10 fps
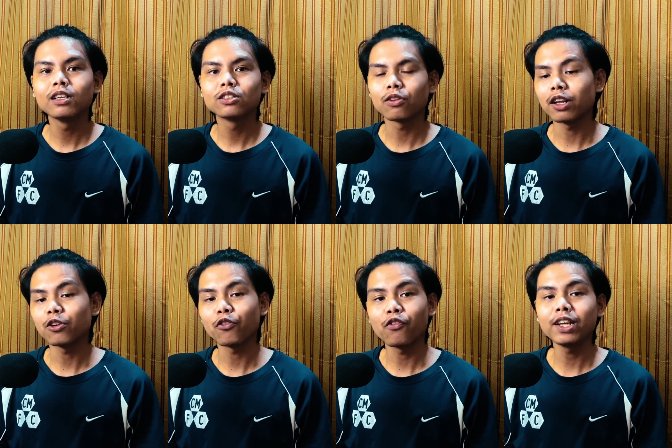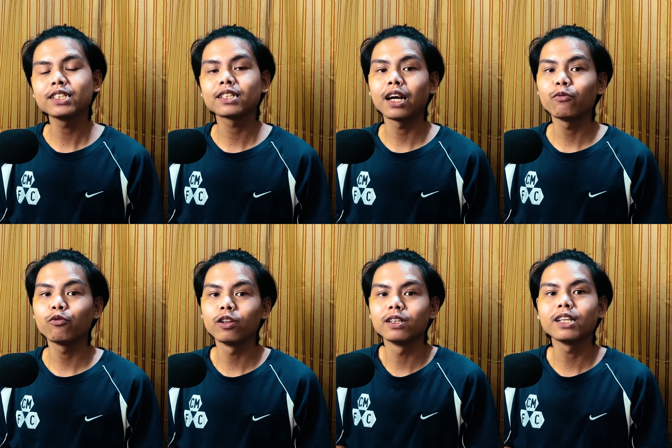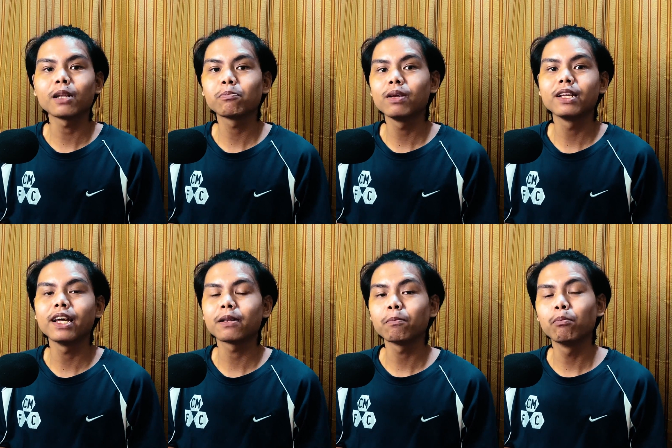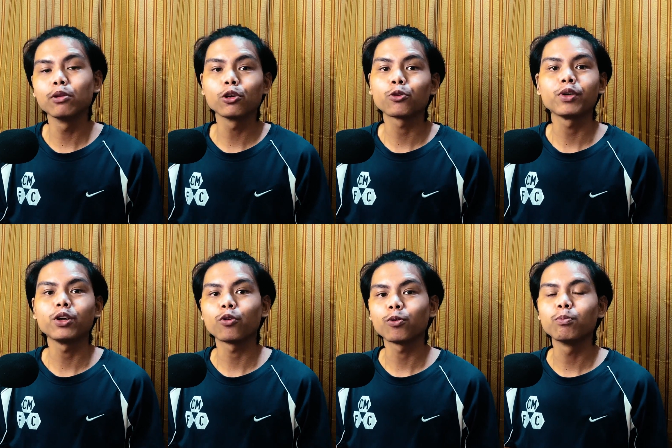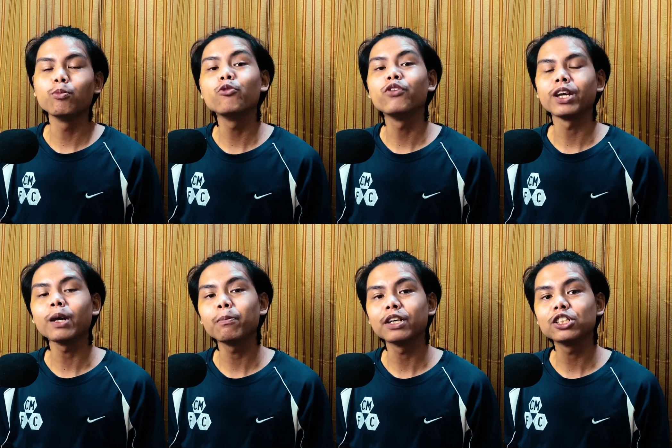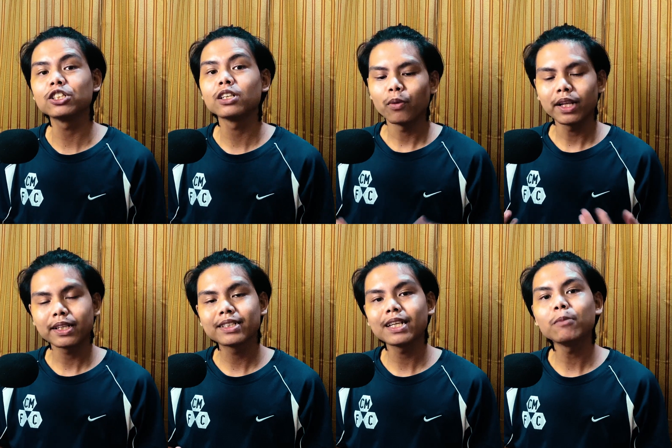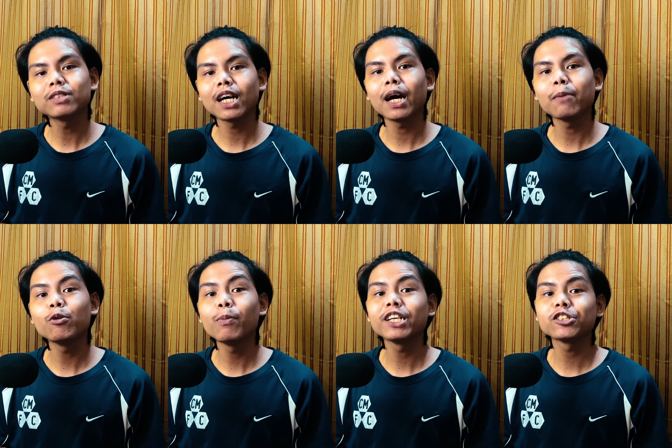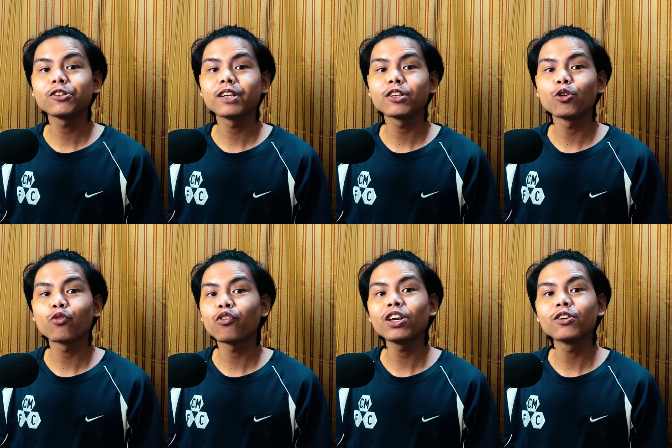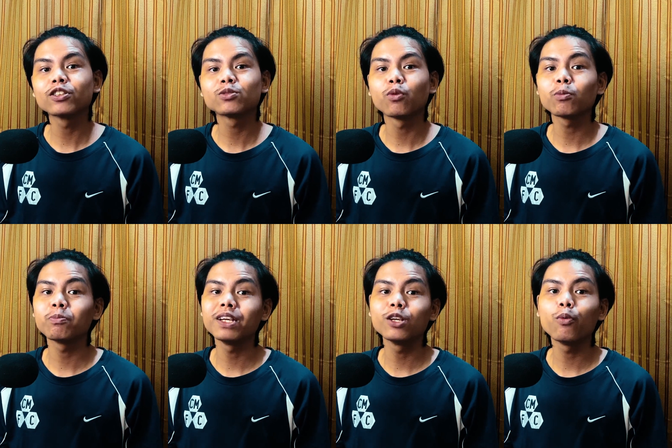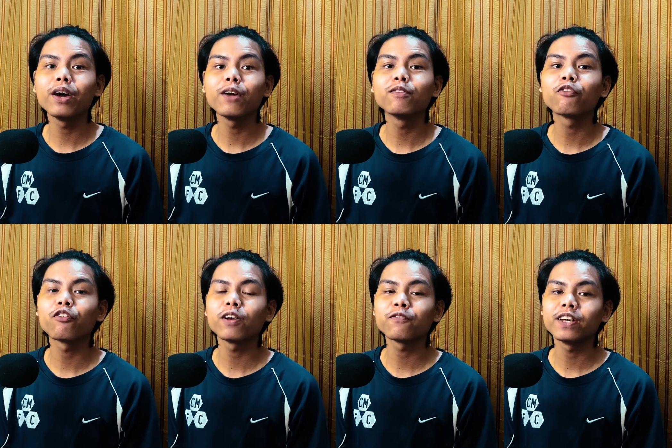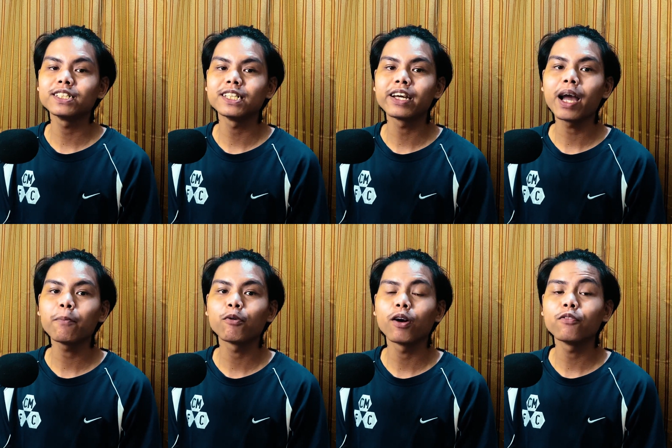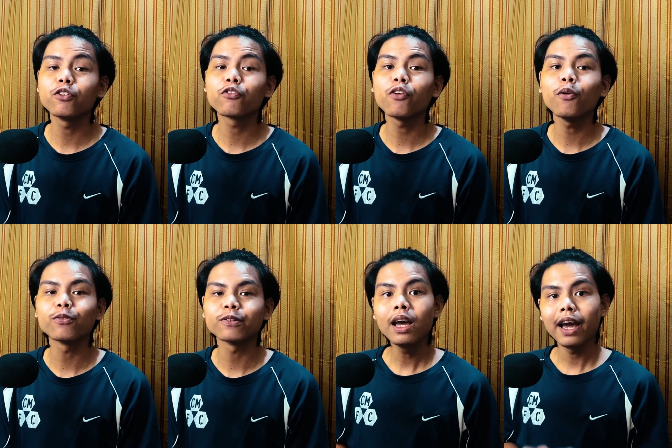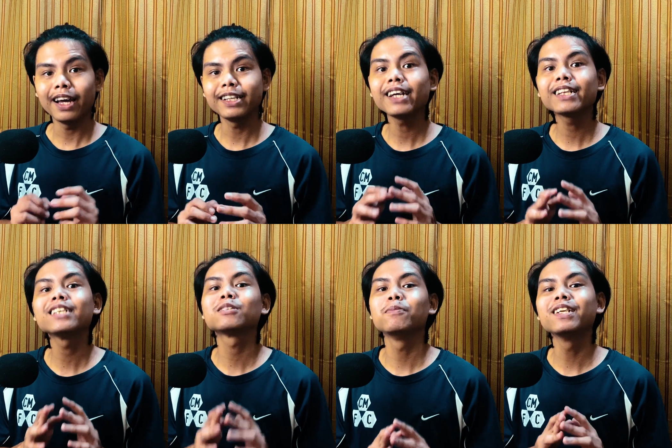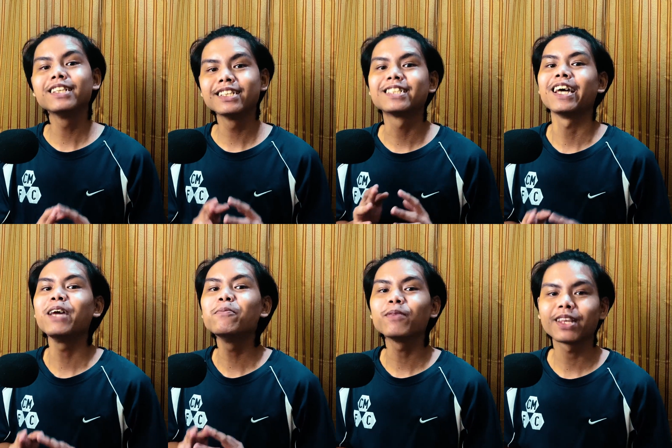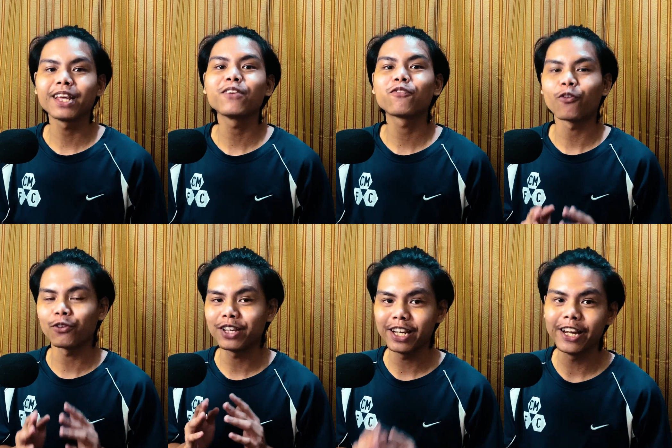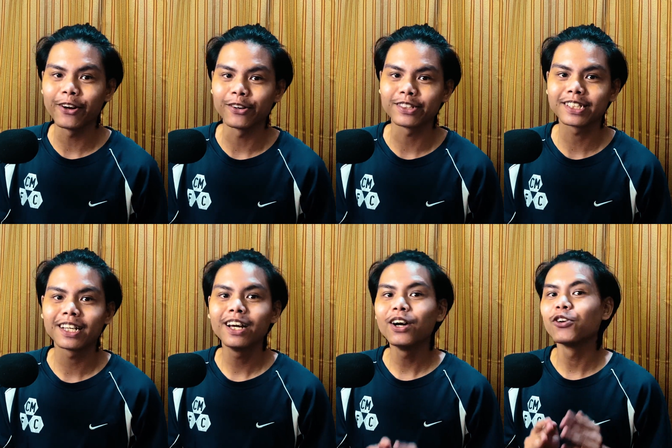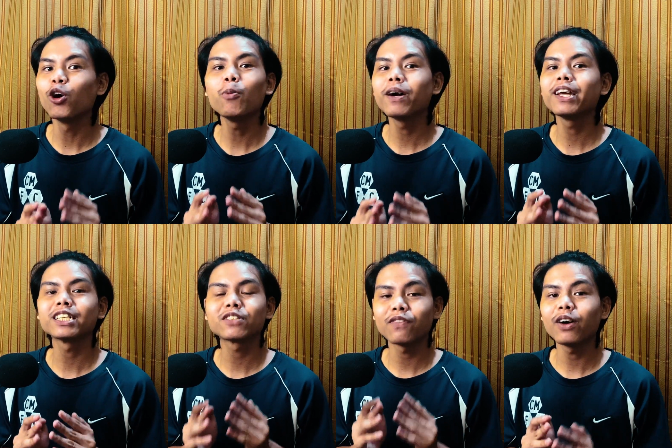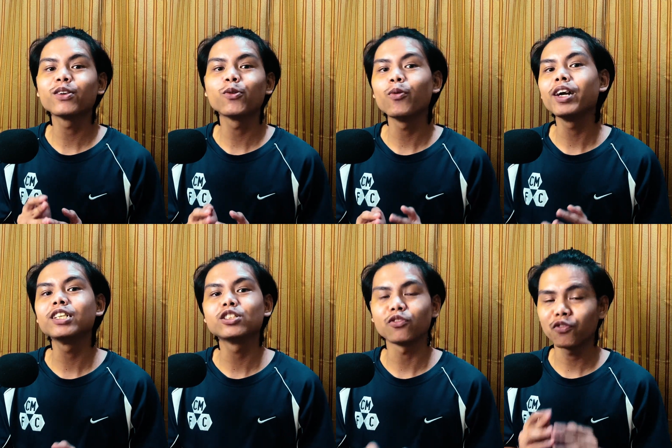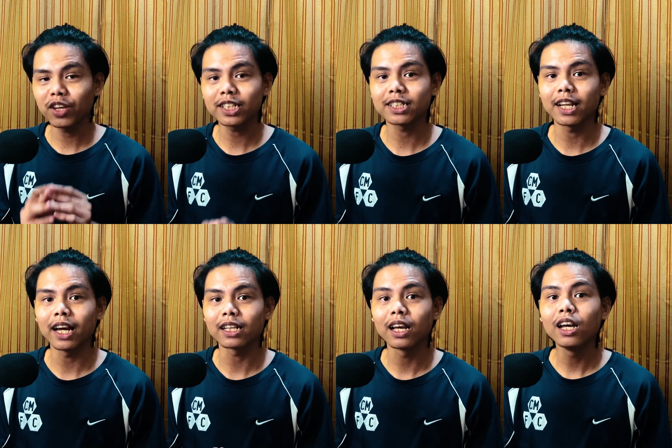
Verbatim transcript: so that your face cam will not be that blurry or moving image, while at the same time you make sure that your fingers won't be in the way of the front facing camera of your phone. And that has been the same thing for years. Nobody has found a way to fix that,